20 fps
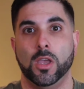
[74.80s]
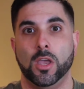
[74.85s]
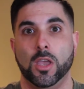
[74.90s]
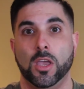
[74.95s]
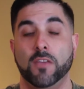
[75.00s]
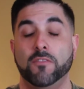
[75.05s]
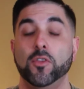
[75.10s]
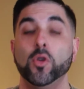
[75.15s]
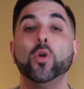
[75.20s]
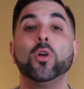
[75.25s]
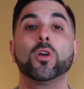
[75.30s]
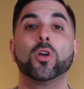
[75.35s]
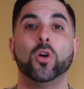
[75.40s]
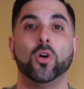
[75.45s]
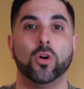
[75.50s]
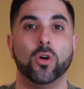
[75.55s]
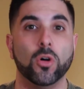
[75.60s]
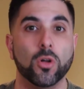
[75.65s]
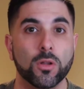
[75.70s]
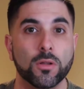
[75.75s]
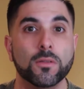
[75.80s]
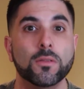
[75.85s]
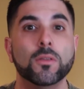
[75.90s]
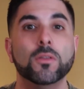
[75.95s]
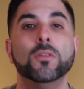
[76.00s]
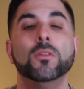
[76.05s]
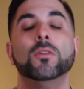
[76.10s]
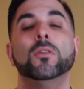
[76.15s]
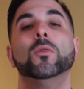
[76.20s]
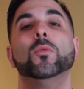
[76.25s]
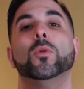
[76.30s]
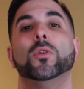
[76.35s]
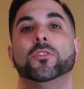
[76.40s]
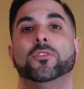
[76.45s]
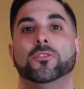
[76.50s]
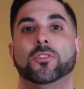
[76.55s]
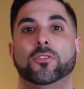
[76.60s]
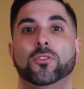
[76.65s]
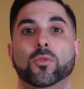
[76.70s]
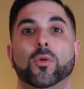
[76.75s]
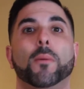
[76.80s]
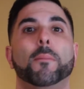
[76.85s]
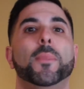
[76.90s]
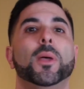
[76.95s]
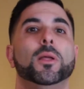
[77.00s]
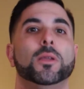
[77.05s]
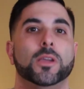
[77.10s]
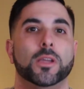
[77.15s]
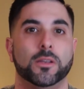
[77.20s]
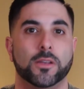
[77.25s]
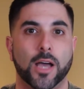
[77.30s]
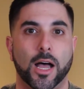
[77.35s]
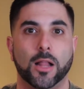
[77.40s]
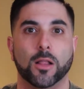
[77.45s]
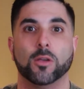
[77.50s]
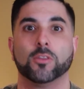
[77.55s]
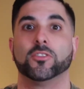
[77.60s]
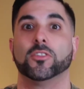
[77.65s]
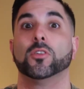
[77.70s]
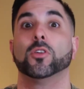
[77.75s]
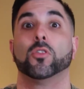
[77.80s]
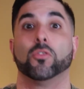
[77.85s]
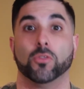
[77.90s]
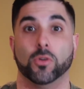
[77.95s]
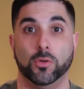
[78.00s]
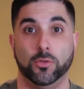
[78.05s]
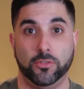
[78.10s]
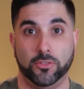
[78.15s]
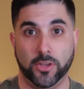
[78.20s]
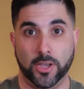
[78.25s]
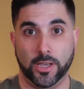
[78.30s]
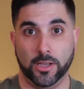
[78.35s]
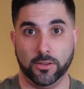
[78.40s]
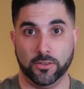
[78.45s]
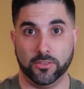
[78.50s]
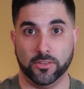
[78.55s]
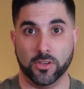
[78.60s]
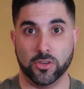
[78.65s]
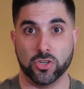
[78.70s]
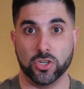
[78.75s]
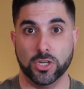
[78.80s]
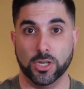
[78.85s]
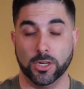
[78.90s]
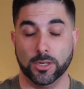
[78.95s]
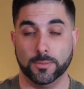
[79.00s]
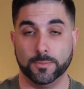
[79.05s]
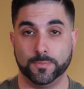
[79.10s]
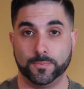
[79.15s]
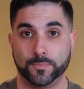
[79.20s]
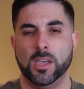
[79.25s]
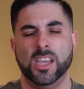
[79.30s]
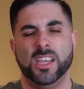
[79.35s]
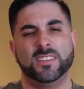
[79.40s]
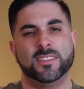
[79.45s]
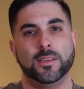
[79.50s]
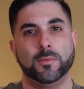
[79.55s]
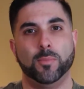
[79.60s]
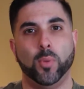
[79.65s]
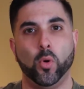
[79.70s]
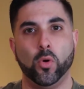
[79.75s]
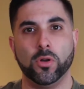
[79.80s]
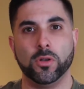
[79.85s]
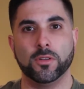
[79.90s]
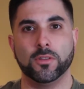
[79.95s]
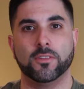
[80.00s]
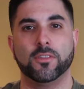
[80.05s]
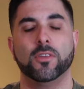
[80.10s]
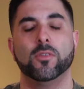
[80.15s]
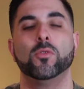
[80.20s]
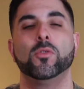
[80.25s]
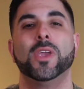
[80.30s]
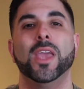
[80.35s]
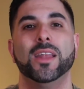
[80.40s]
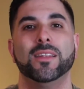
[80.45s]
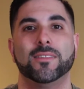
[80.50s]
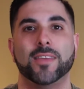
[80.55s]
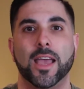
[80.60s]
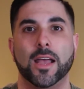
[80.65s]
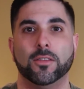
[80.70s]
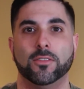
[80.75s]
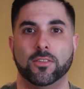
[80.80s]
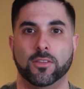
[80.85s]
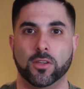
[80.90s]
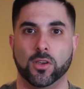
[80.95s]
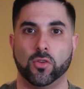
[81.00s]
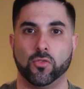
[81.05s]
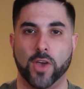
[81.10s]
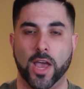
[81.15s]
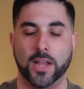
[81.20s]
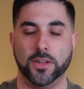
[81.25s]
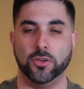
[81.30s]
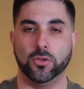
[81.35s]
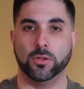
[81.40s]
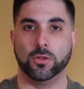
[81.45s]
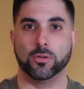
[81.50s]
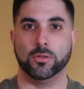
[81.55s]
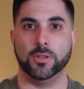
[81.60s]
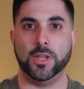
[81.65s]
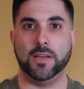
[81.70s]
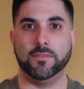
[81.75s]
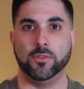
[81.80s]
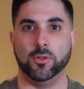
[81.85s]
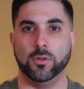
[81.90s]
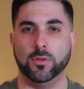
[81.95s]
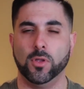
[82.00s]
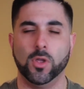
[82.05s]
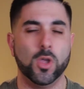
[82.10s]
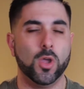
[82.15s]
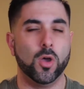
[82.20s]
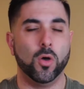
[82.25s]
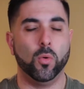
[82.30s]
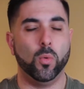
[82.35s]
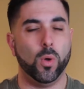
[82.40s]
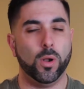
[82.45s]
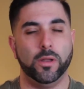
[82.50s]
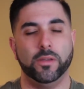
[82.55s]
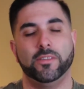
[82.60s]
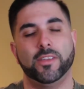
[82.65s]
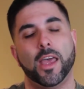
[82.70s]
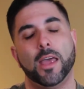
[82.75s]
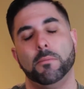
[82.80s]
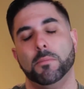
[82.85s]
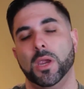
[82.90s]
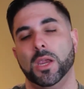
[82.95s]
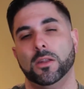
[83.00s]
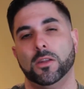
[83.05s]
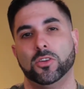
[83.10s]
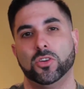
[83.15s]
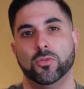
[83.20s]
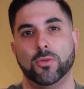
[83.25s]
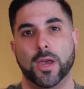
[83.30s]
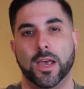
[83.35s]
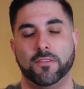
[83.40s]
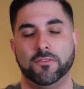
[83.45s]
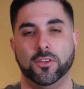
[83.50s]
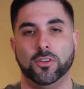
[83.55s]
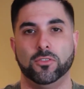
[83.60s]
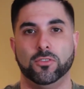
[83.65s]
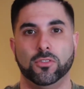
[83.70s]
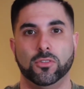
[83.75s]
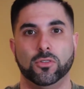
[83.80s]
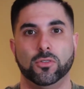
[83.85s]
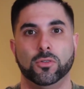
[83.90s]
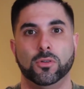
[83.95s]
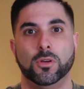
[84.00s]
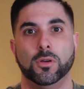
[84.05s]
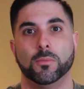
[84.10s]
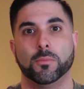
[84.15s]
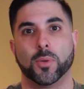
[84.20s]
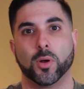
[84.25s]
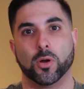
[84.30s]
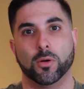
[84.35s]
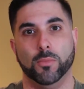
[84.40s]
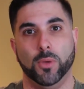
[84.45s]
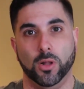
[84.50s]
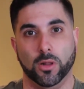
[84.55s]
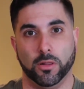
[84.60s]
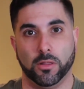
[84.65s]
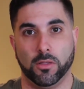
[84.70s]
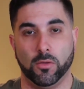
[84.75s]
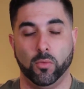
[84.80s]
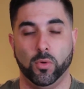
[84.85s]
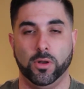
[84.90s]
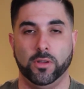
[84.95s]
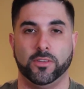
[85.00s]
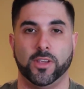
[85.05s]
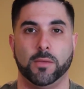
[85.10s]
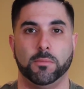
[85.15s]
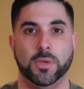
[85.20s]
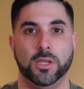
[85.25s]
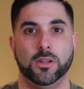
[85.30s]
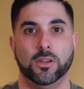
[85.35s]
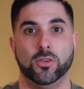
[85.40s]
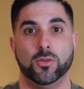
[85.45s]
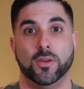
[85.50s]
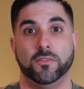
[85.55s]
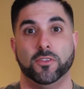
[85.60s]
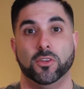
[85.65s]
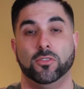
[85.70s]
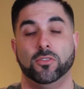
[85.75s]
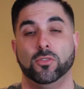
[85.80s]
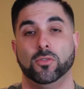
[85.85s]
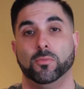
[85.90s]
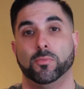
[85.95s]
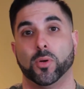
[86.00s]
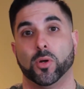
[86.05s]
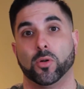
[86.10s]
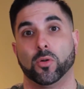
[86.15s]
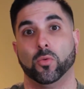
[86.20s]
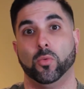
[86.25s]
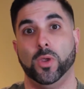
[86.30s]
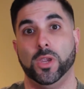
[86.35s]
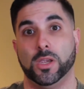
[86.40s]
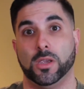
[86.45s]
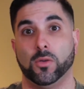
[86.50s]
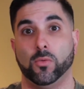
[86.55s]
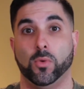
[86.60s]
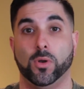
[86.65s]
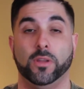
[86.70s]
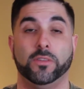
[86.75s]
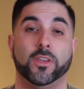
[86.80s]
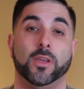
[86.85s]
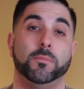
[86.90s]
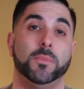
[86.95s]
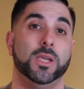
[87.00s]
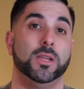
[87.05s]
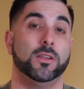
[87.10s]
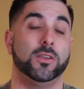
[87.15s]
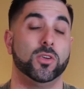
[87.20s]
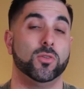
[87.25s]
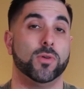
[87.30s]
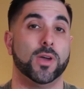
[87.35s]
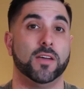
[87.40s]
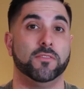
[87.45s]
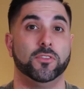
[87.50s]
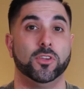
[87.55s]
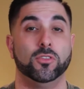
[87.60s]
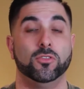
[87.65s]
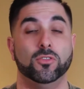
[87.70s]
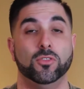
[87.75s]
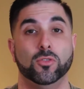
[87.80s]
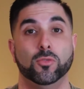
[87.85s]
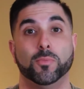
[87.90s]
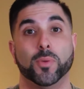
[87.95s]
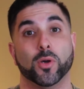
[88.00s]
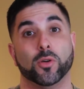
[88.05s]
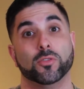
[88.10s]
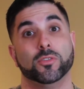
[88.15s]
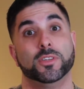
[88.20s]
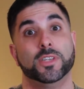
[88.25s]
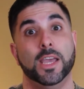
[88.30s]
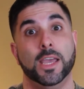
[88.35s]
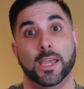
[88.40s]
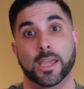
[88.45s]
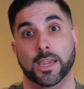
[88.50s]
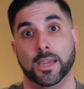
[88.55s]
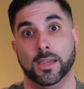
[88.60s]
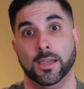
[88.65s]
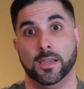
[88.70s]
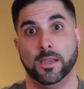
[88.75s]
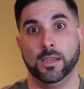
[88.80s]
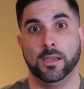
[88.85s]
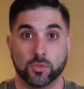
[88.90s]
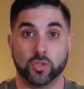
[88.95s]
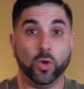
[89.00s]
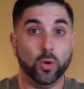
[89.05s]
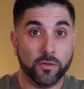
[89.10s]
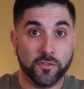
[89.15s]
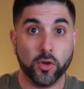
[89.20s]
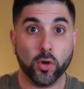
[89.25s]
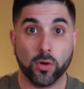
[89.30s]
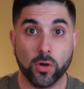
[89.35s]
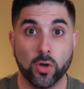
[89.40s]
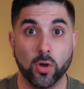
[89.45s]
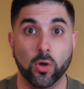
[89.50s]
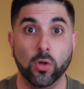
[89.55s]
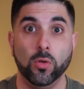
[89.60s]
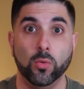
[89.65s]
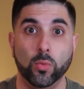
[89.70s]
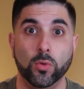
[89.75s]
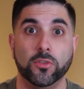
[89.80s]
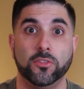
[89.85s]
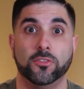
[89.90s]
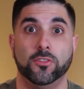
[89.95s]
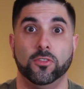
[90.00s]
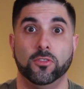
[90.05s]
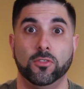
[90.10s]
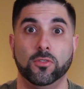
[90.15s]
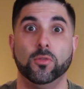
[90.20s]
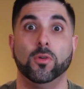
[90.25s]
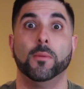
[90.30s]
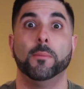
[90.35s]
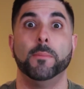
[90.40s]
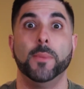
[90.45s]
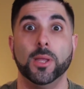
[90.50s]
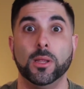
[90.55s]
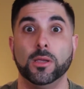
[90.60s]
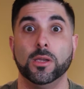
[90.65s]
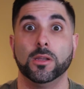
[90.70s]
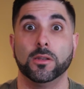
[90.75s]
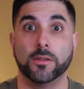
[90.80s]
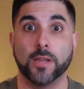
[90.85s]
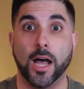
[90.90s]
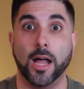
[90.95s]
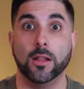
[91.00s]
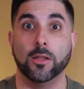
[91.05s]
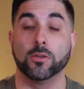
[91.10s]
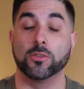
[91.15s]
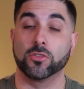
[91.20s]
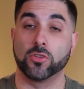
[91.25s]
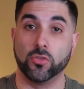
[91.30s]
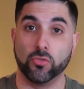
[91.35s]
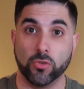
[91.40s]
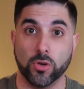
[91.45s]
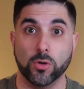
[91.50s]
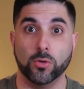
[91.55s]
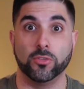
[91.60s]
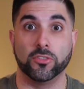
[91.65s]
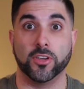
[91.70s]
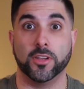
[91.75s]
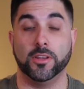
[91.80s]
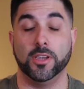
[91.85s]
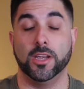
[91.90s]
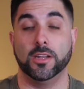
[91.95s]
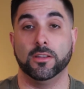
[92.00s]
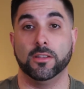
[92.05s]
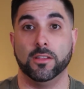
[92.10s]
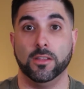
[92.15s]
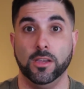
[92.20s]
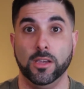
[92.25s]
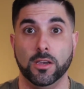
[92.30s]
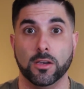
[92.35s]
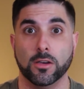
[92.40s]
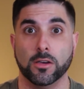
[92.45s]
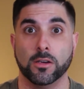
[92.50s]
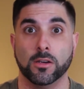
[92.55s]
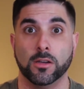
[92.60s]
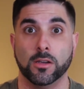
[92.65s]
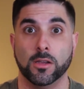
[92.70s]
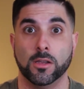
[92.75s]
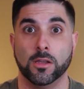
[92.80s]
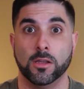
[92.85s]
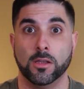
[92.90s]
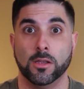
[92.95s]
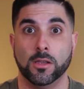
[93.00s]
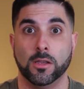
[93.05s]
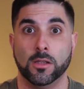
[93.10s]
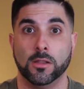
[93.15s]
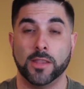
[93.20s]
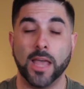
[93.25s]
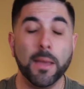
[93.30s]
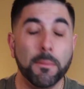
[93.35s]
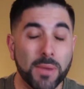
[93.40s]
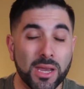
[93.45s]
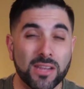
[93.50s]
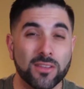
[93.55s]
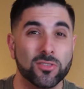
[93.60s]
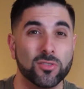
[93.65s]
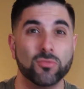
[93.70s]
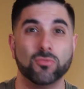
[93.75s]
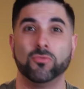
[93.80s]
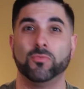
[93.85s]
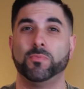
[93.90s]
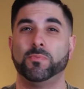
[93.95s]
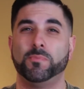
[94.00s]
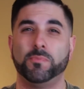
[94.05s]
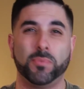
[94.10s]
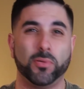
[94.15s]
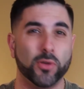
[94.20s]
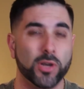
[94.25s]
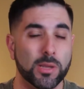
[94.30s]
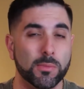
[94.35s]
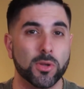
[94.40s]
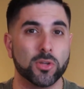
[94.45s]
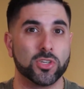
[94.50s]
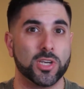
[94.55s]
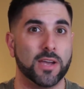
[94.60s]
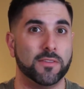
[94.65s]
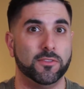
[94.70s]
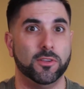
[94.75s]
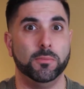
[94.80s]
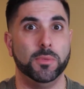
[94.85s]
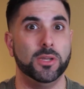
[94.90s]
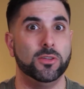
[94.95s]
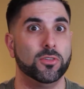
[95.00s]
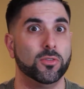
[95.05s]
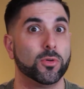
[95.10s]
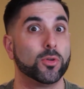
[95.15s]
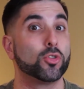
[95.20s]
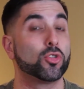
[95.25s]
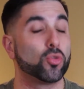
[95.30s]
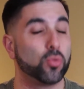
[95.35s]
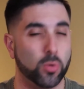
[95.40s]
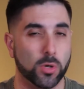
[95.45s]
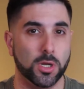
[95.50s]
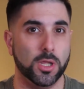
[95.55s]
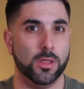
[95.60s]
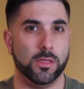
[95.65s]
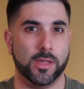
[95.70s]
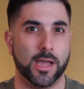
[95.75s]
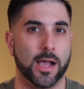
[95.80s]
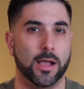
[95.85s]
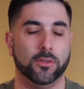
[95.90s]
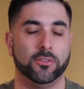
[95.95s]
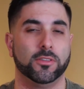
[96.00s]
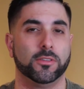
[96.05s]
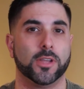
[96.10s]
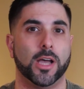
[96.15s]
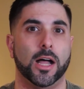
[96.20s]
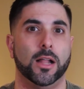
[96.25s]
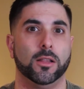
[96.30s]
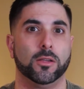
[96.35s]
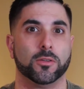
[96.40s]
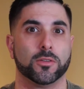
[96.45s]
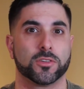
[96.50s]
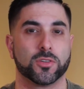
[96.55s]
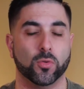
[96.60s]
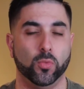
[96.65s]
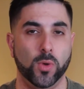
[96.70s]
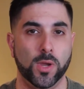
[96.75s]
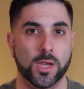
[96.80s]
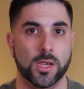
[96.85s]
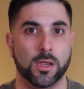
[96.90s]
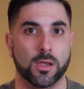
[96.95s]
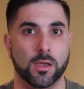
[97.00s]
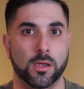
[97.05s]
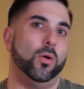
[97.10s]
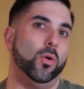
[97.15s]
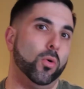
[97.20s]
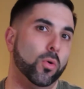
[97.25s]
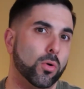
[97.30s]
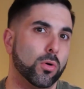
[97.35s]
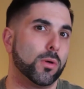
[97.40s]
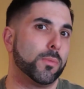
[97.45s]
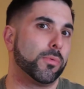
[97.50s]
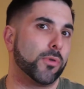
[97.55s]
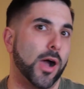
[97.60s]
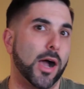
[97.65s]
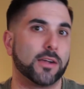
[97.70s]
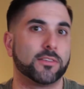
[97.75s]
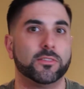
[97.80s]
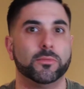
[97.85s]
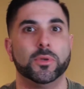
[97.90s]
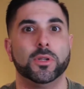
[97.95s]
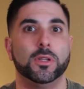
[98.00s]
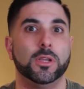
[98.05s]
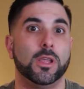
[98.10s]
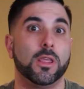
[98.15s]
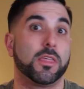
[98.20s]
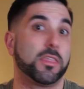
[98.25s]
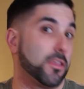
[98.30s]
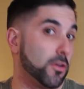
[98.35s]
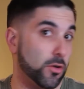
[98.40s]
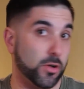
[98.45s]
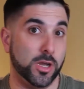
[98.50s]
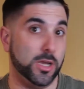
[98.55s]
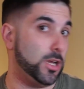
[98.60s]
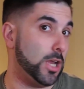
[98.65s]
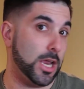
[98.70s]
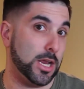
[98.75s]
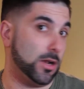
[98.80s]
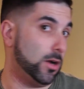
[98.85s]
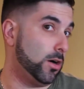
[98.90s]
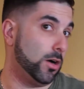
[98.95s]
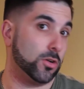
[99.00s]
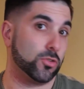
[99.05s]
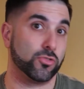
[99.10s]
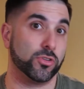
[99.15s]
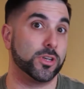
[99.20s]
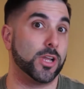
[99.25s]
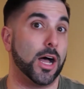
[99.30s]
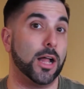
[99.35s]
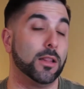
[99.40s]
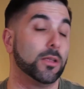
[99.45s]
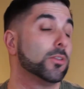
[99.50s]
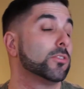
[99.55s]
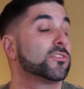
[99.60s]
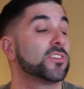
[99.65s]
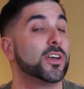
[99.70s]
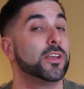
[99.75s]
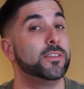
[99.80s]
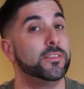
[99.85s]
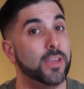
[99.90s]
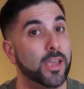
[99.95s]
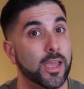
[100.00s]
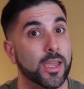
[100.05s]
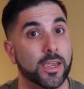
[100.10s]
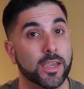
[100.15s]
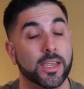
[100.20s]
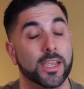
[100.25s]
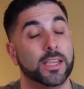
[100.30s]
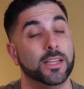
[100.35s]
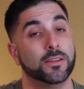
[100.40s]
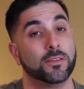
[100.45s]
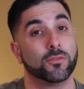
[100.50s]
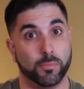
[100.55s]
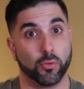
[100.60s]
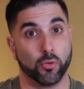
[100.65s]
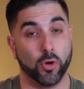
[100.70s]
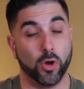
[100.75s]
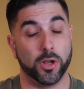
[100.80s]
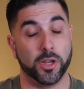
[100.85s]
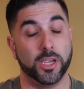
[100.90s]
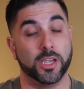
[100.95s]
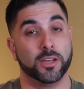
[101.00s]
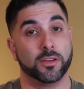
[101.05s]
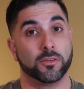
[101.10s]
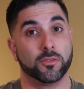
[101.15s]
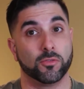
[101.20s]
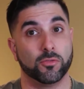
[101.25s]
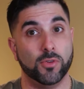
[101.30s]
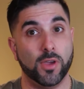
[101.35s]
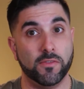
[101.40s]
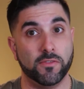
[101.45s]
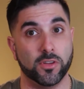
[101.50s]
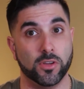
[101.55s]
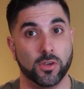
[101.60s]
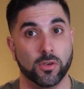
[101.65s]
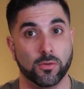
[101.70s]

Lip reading: if your goal was to do $1 million in gross sales this year, it's important to get down to the granular level. What does that mean that you have to do per month? What does that mean that you have to do per week? What does that mean that you have to do per day? So if your goal was to do $1 million gross at the end of the year, that means you pretty much have to be doing $20,000 a week, or approximately $3,800 a day in brought-in revenue.